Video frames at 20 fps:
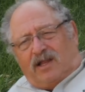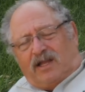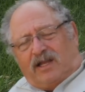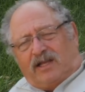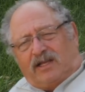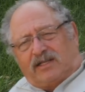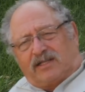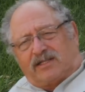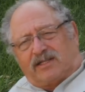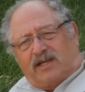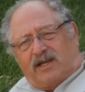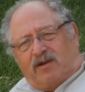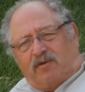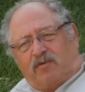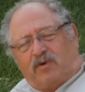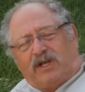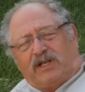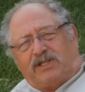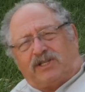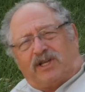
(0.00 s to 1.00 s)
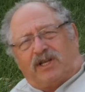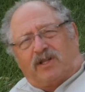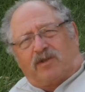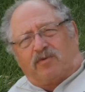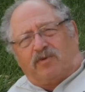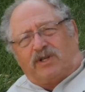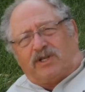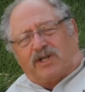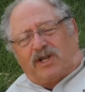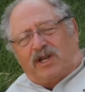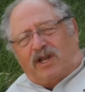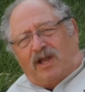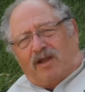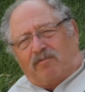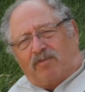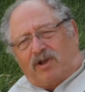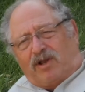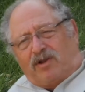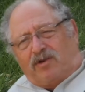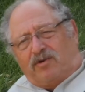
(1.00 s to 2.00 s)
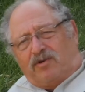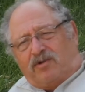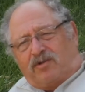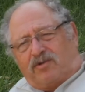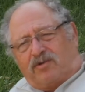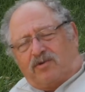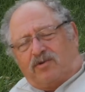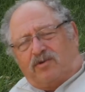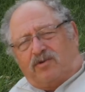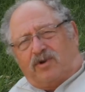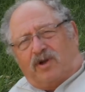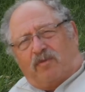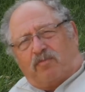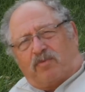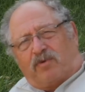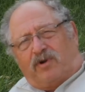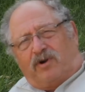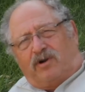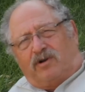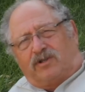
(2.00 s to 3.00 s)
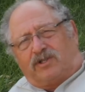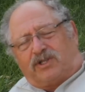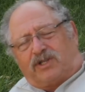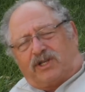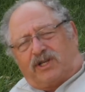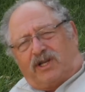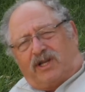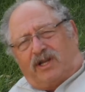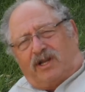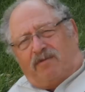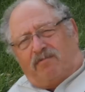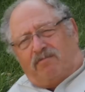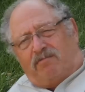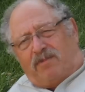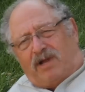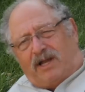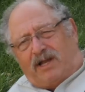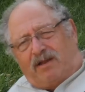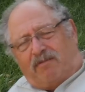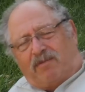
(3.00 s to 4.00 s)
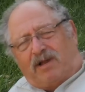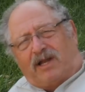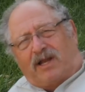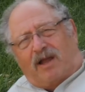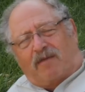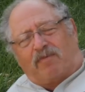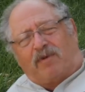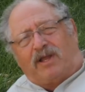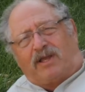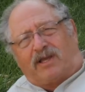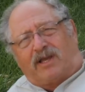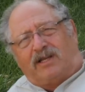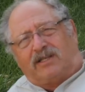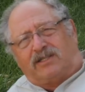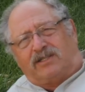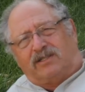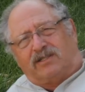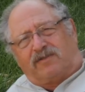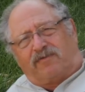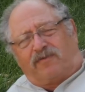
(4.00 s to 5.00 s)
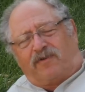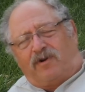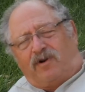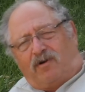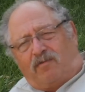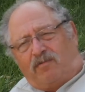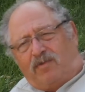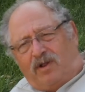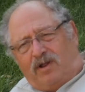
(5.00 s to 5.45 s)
is a widget which enable you to approach uh, many, many applications from